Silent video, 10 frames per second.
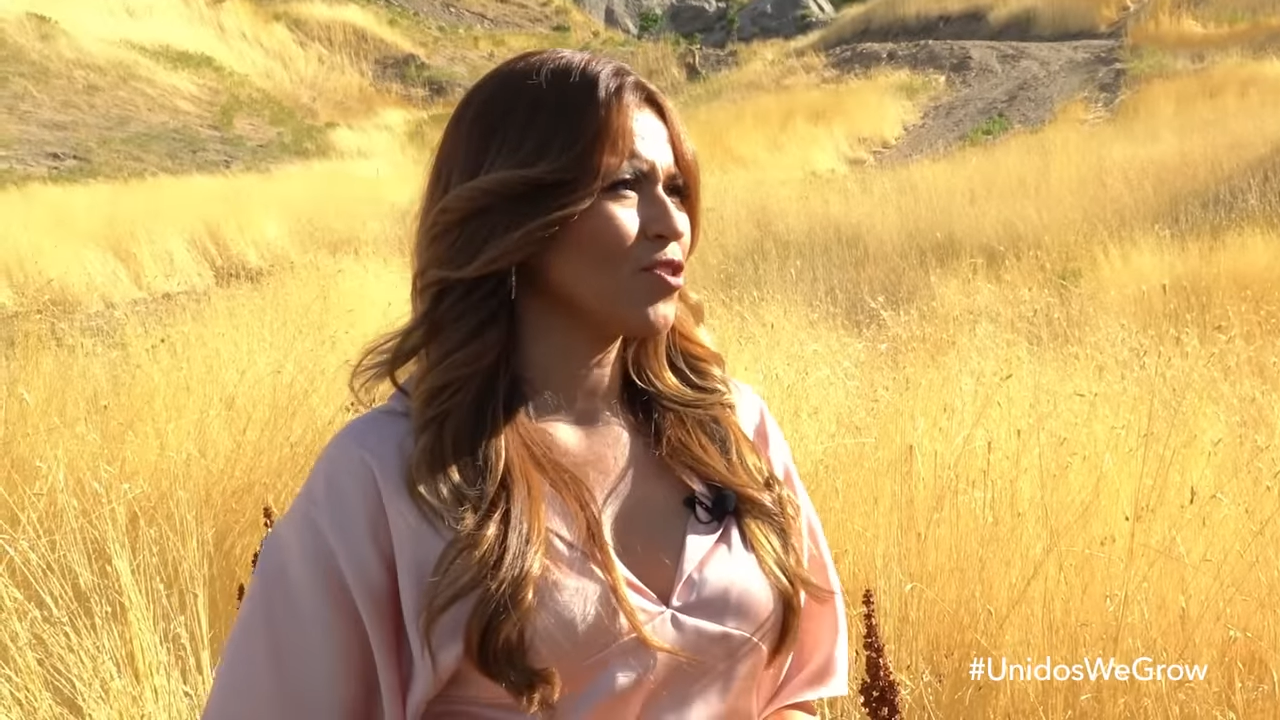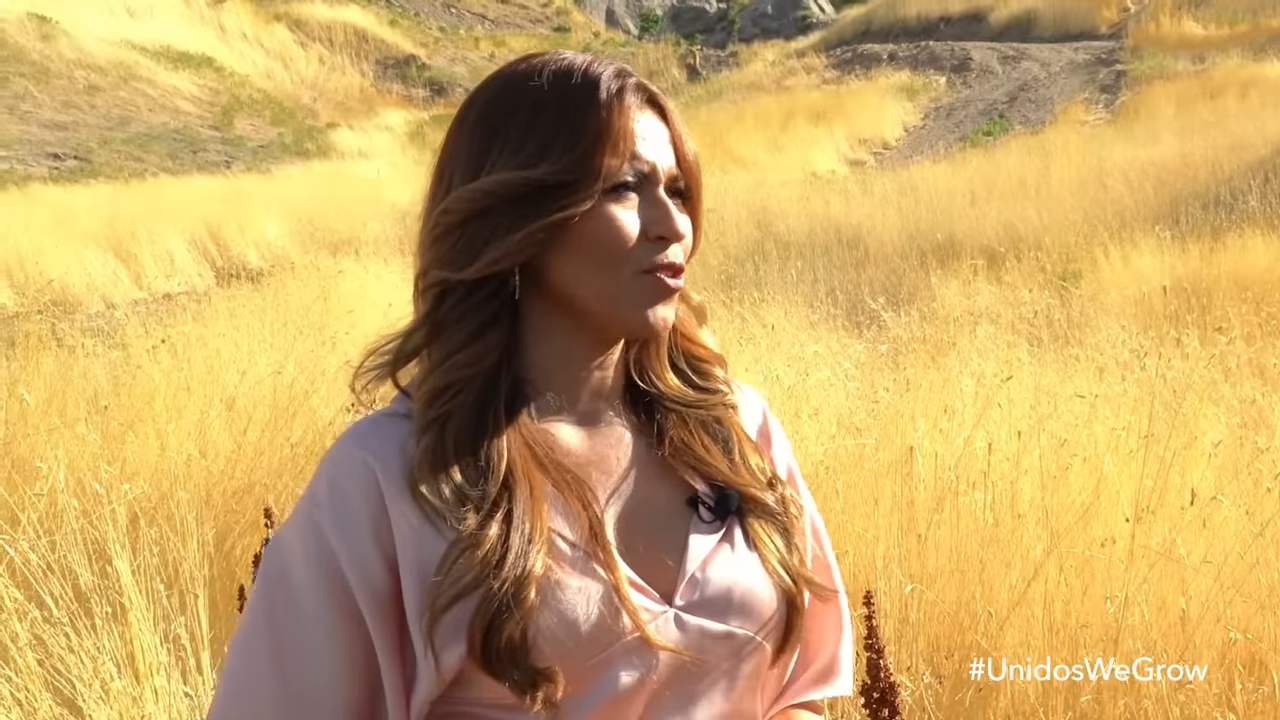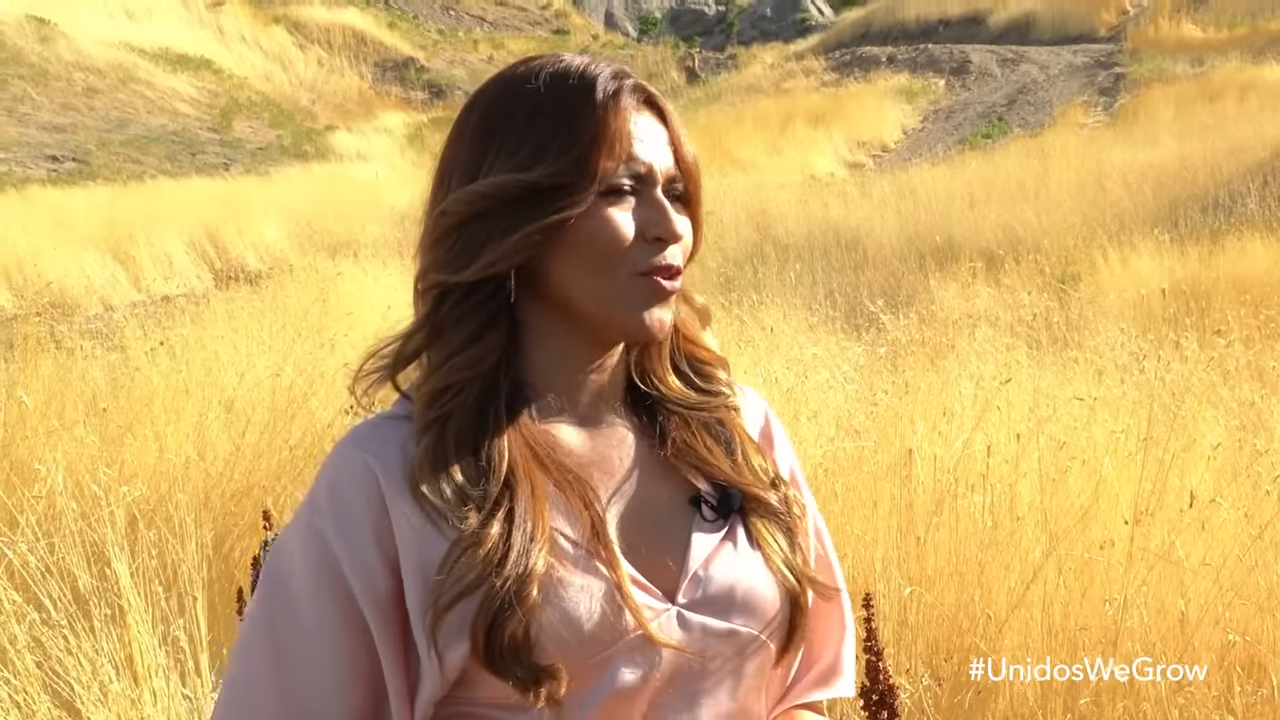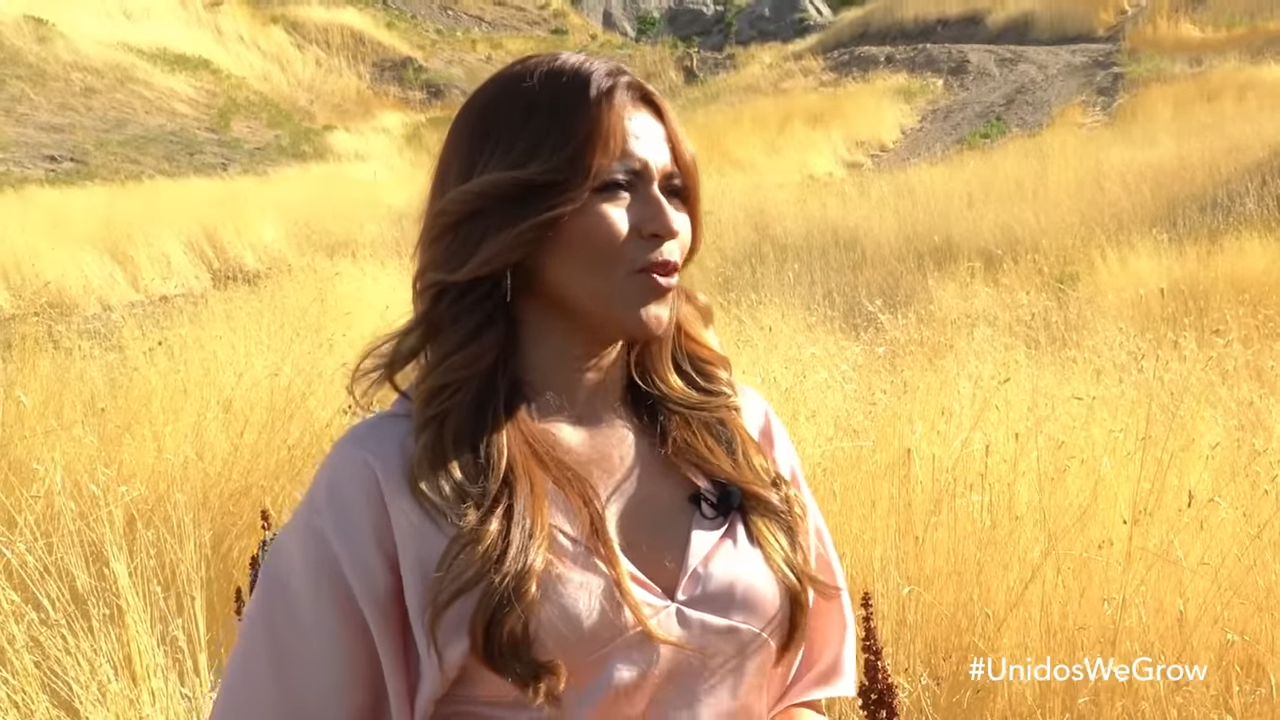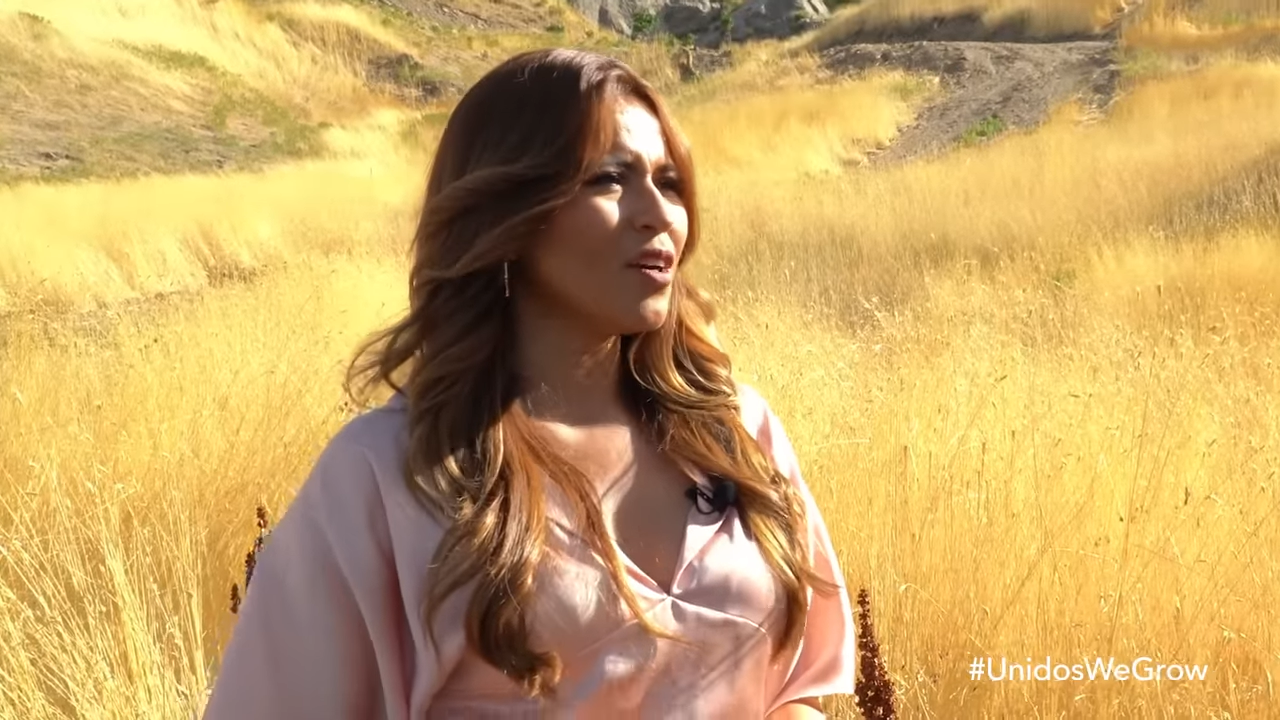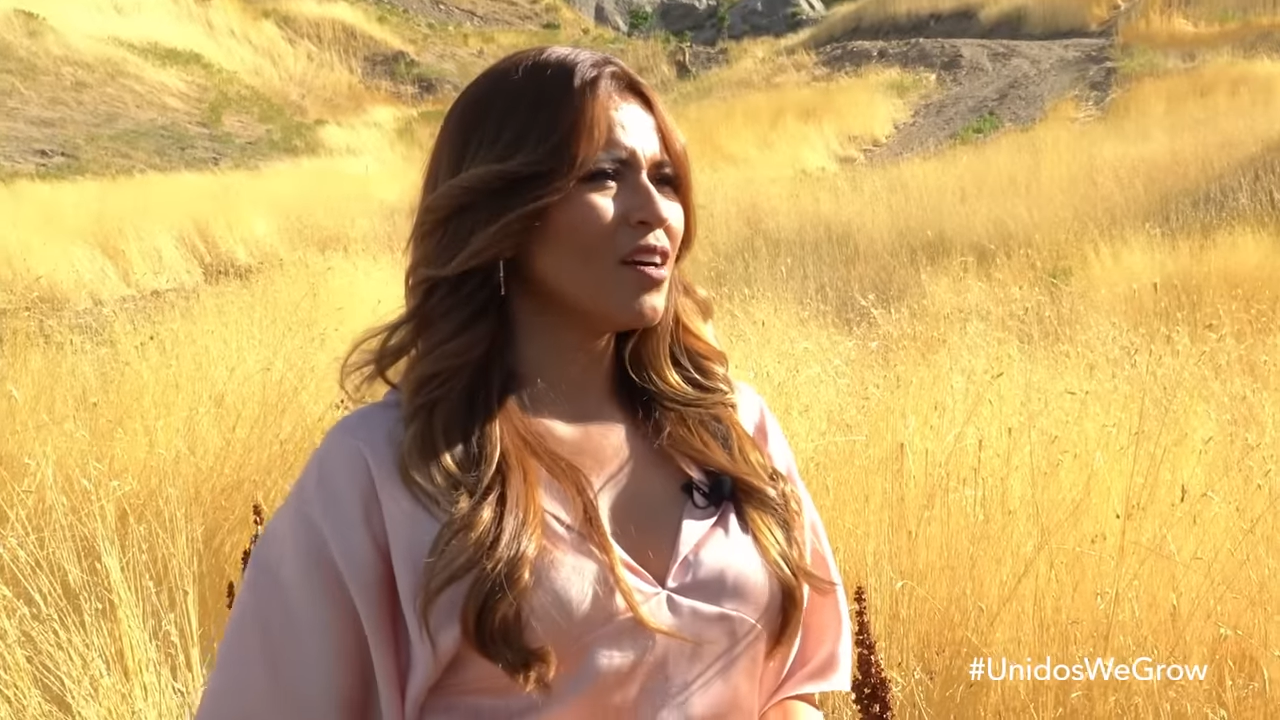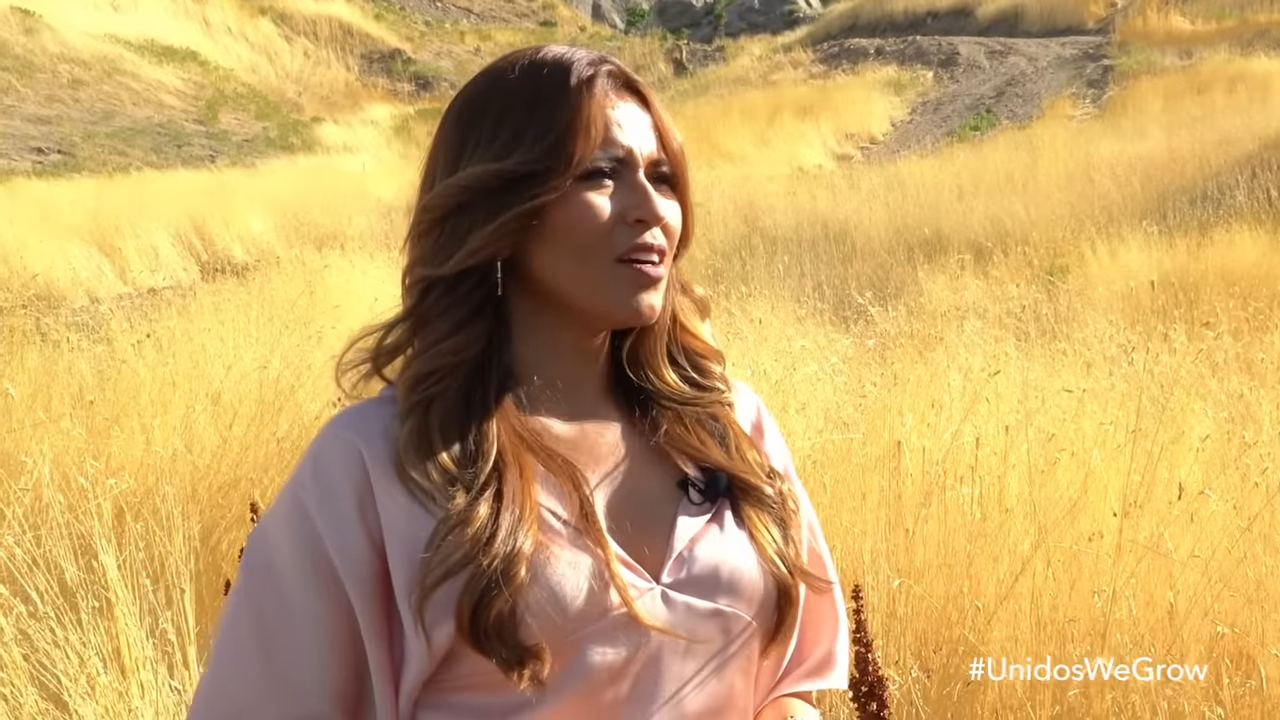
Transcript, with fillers: to